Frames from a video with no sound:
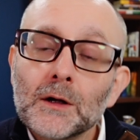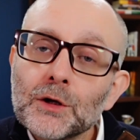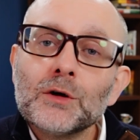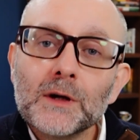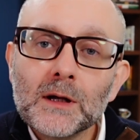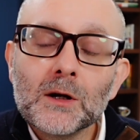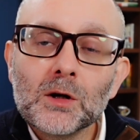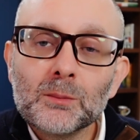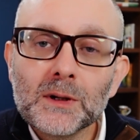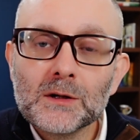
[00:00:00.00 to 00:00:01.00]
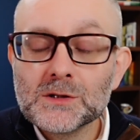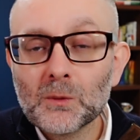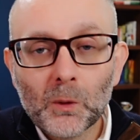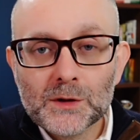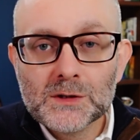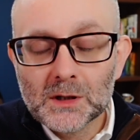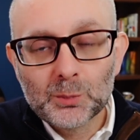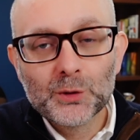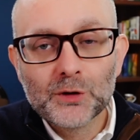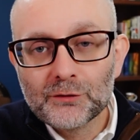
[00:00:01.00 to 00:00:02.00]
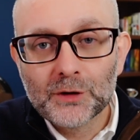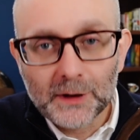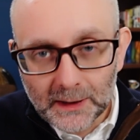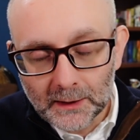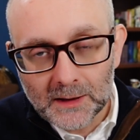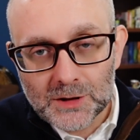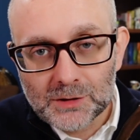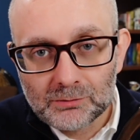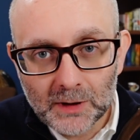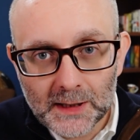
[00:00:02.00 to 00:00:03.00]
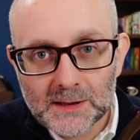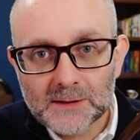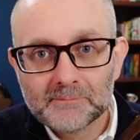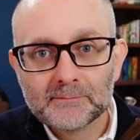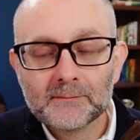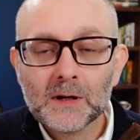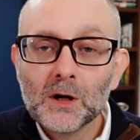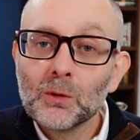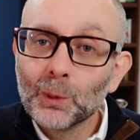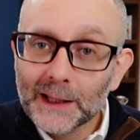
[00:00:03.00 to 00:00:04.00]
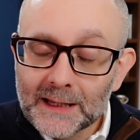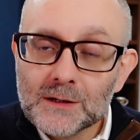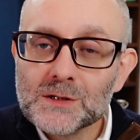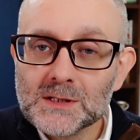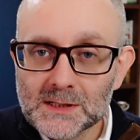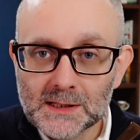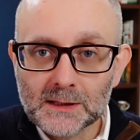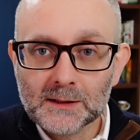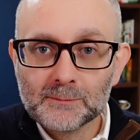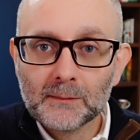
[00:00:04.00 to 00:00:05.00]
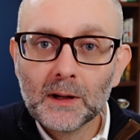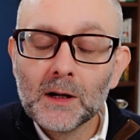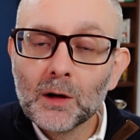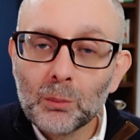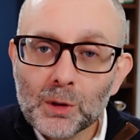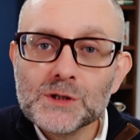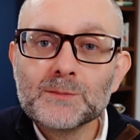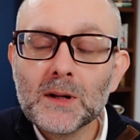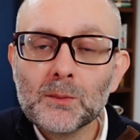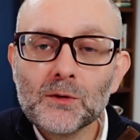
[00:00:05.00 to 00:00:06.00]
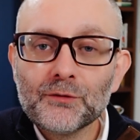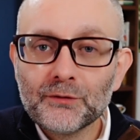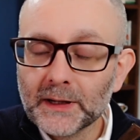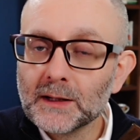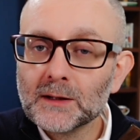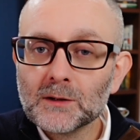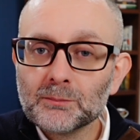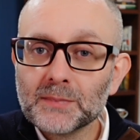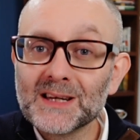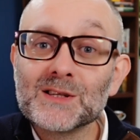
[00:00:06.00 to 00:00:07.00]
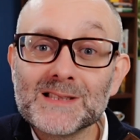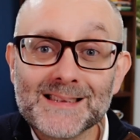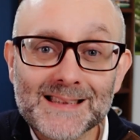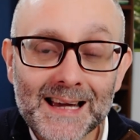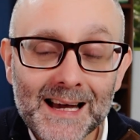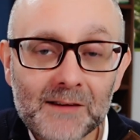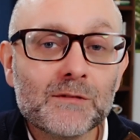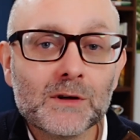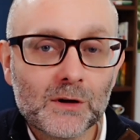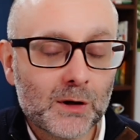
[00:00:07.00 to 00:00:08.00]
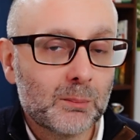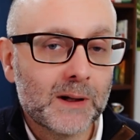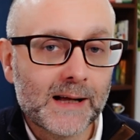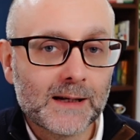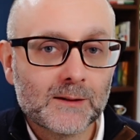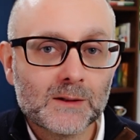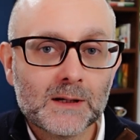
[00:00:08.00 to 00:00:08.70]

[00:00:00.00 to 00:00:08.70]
You're here because you want to improve your English, right? Well, here's the deal. Most people fail because they haven't got a plan.